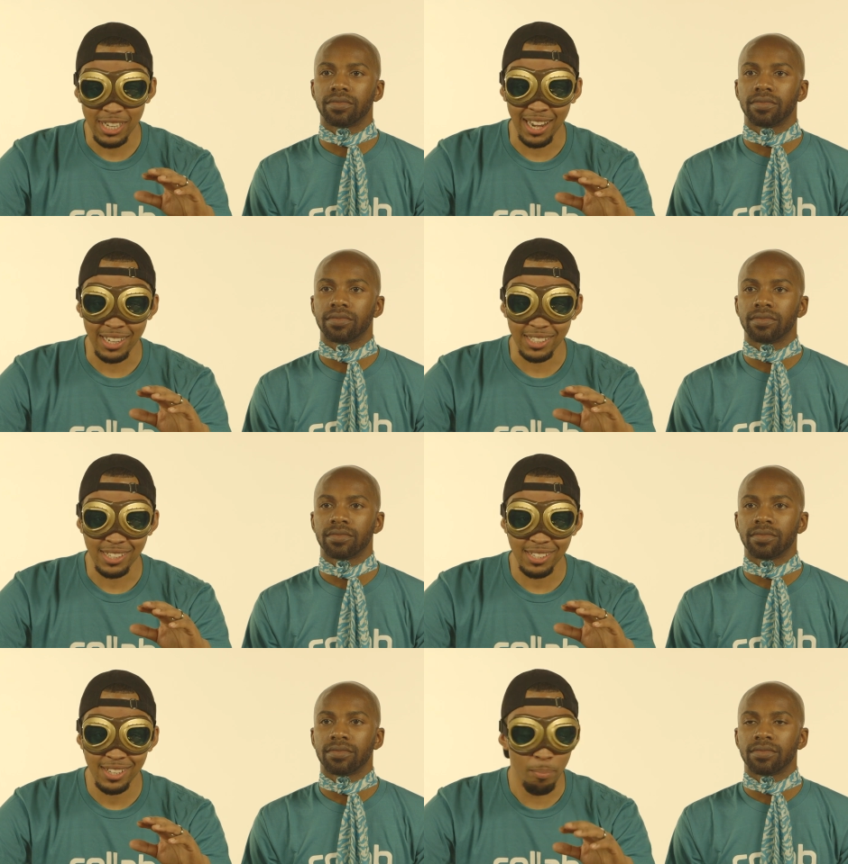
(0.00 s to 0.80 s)

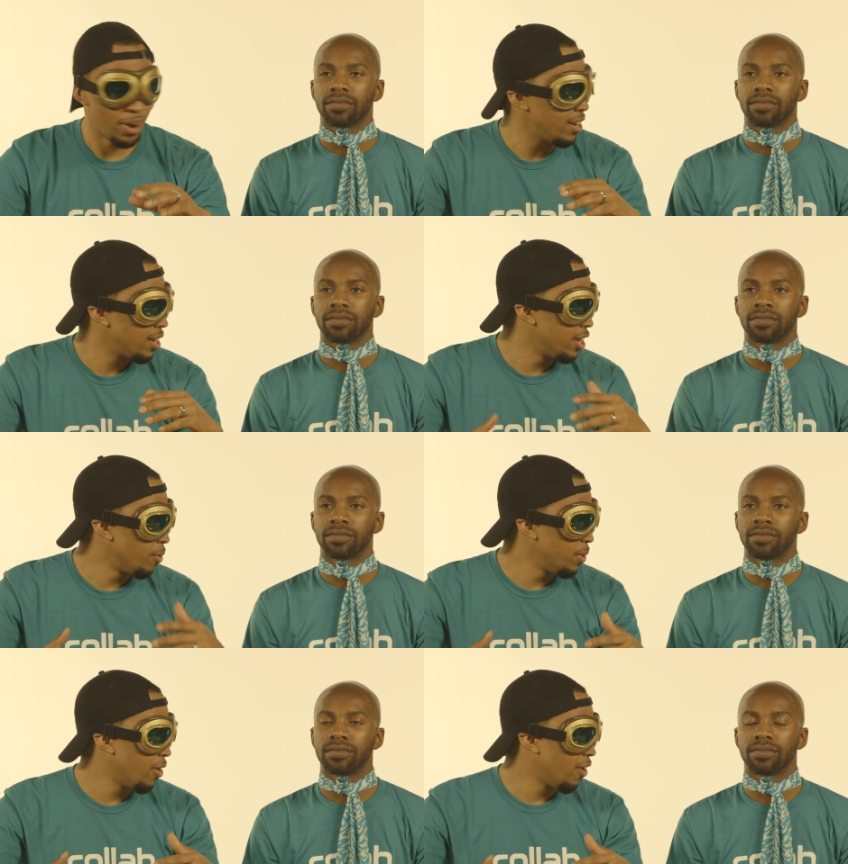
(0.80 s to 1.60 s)
Speaker 1: challenges. But here
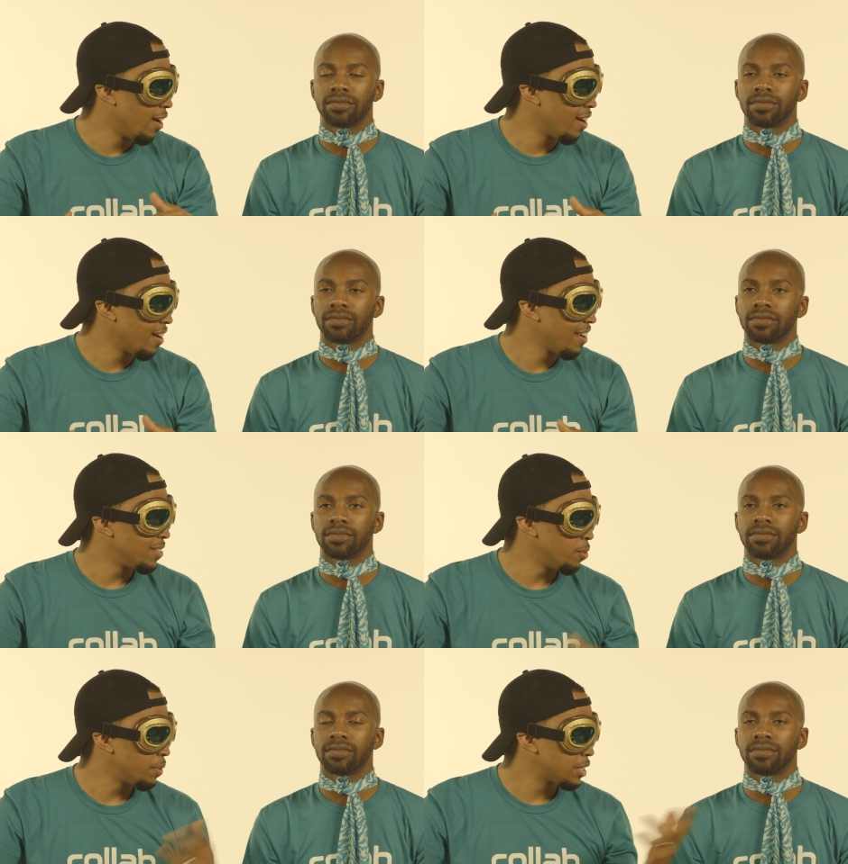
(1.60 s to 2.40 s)
we are.
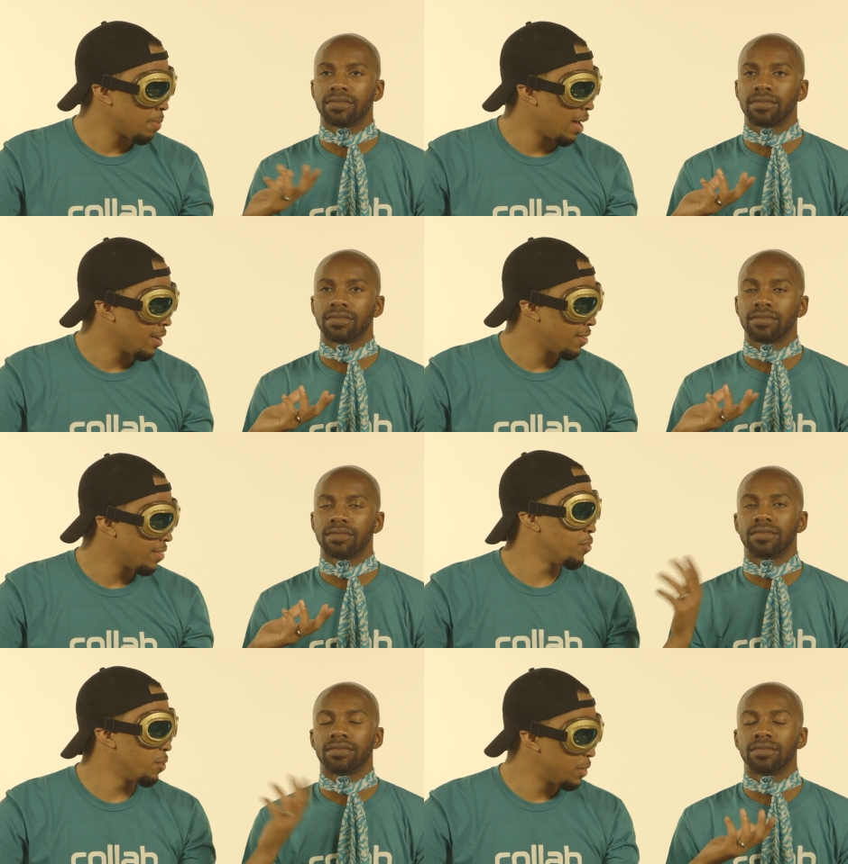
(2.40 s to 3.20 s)
Do it with a smile.
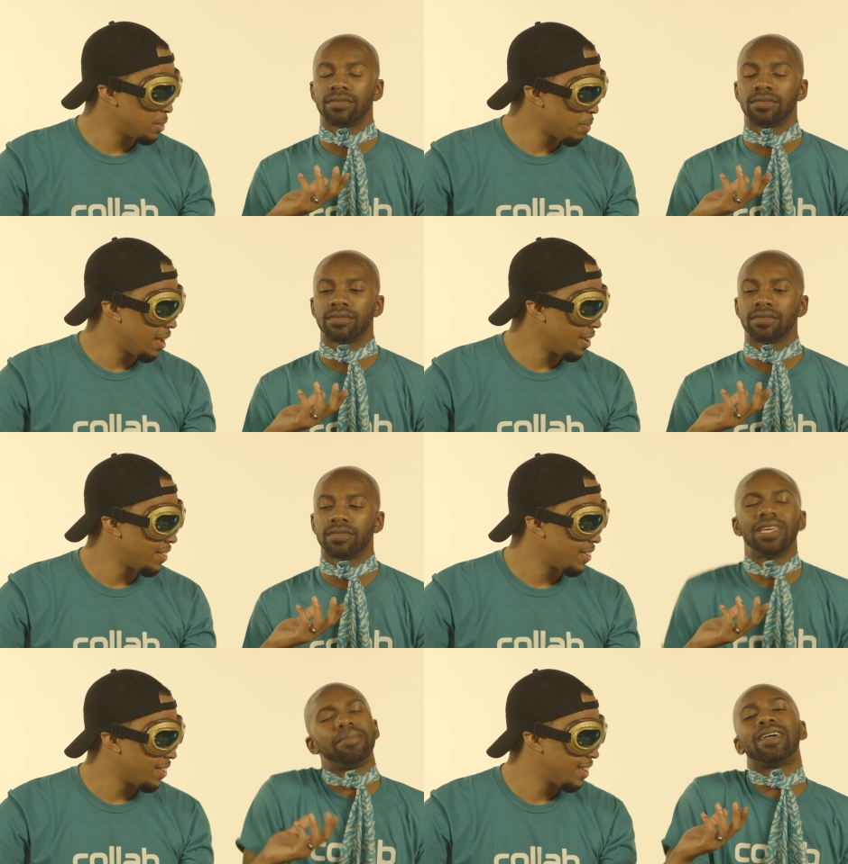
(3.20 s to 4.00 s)
Do
Speaker 2: it with a smile.
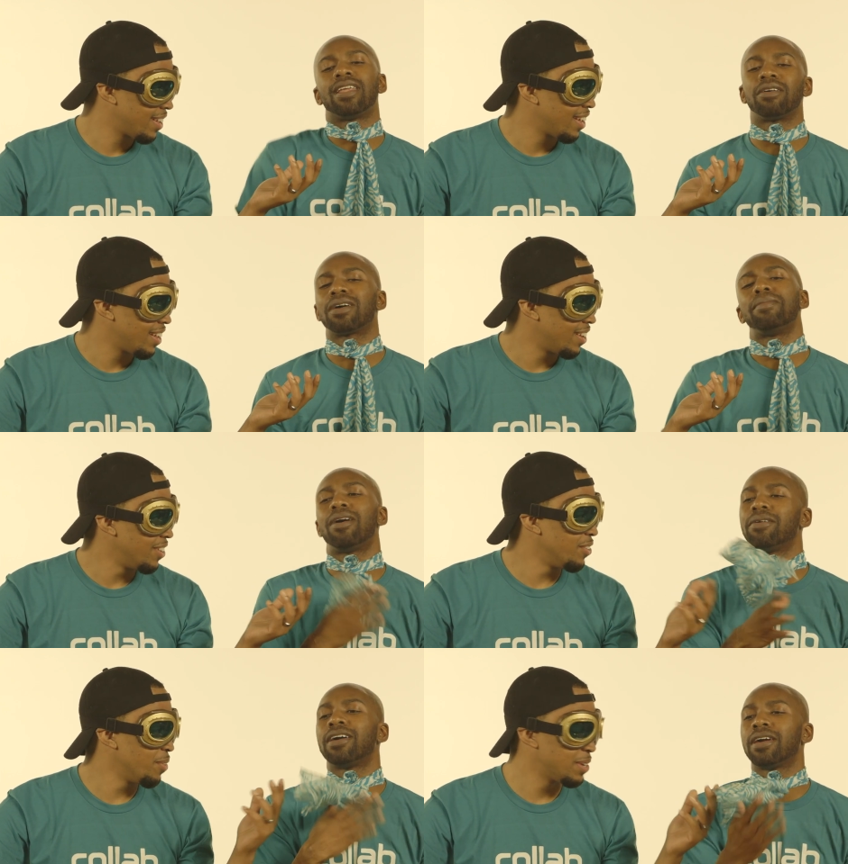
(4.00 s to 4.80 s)
Leave me alone. Come
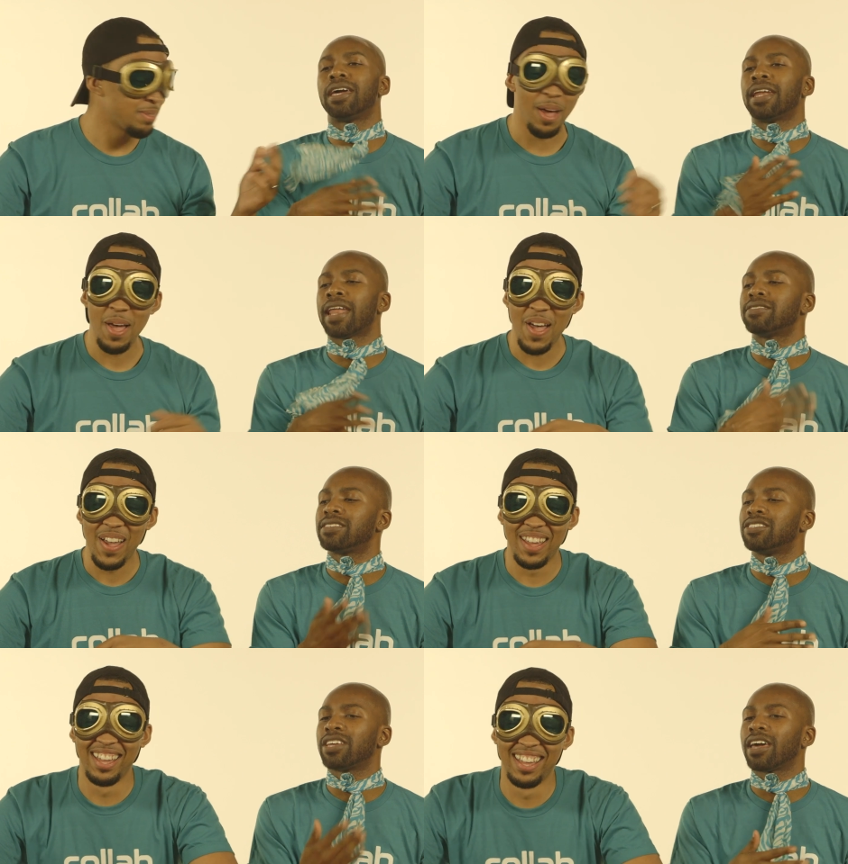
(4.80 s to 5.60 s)
on do here and announce
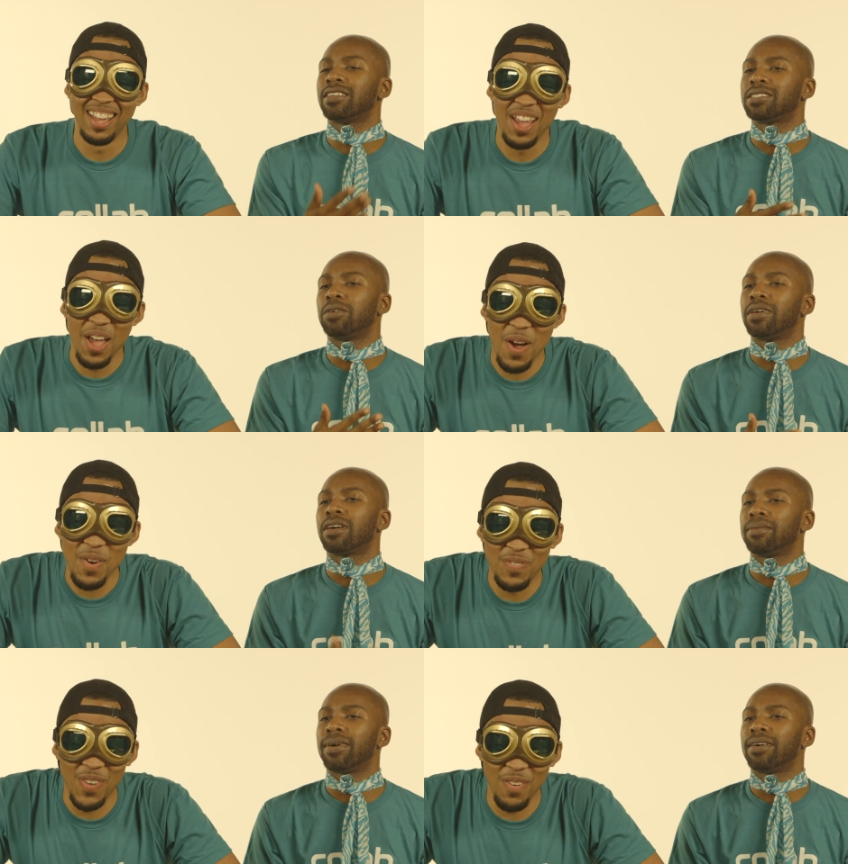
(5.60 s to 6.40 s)
this challenge so we can
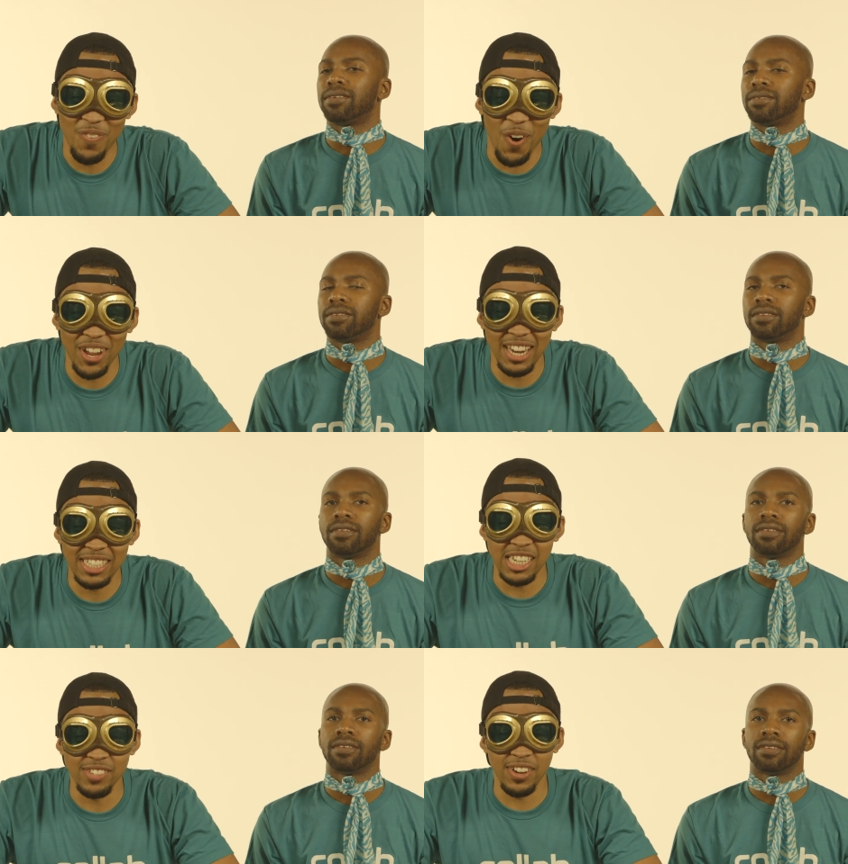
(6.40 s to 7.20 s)
come but on. But before we get
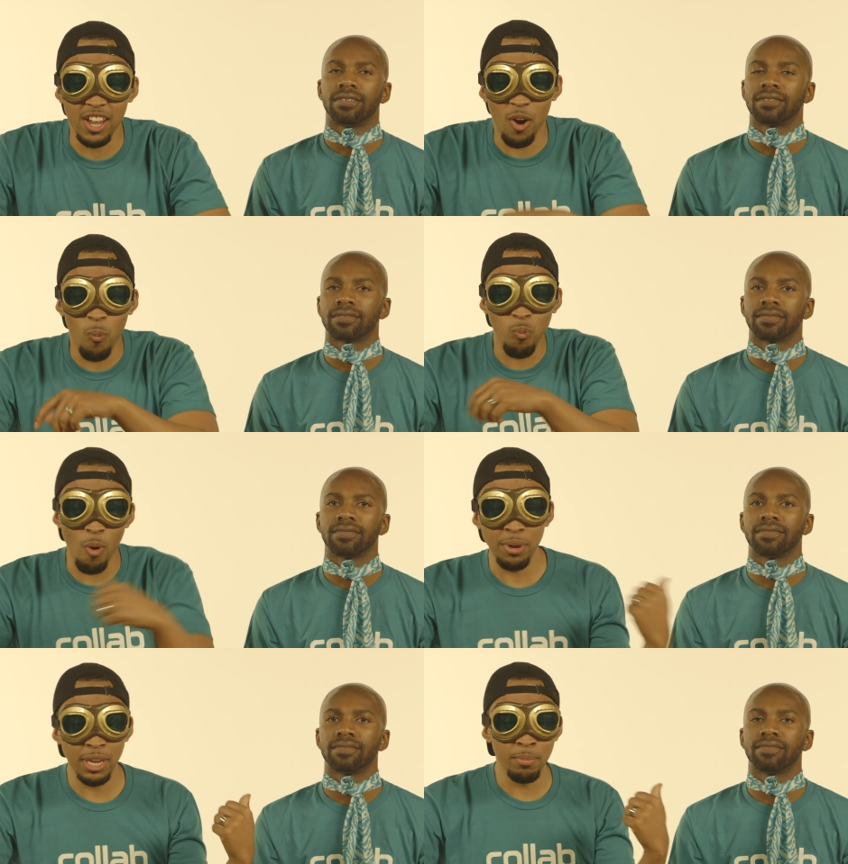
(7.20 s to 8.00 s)
Speaker 1: into this video,
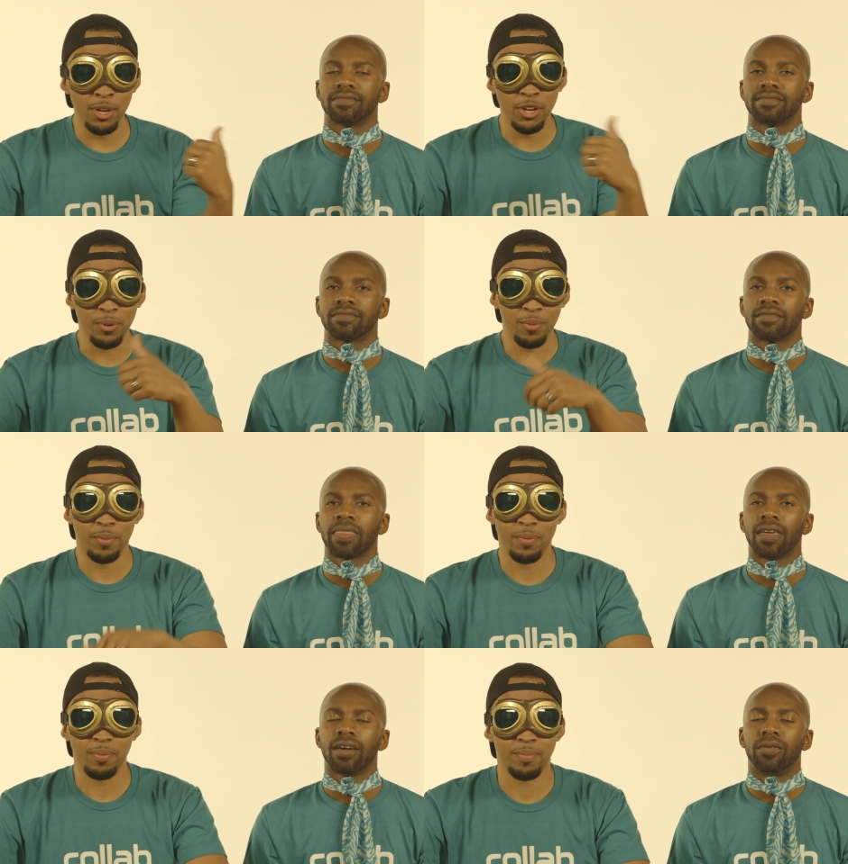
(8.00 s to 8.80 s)
what we need him to do?
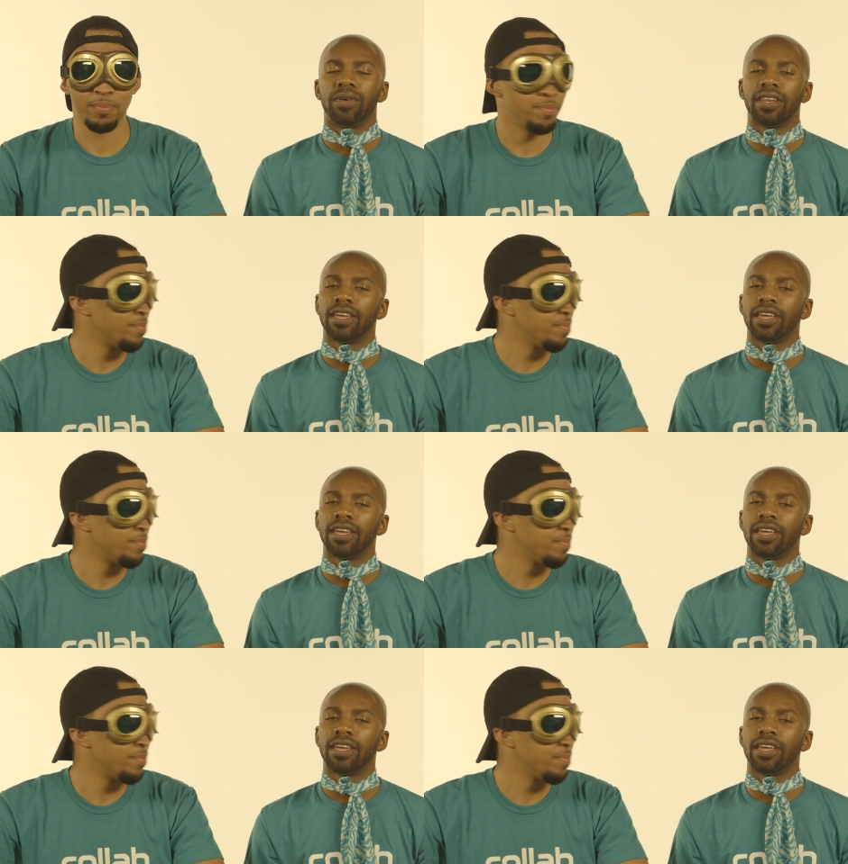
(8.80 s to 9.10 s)
Speaker 2: We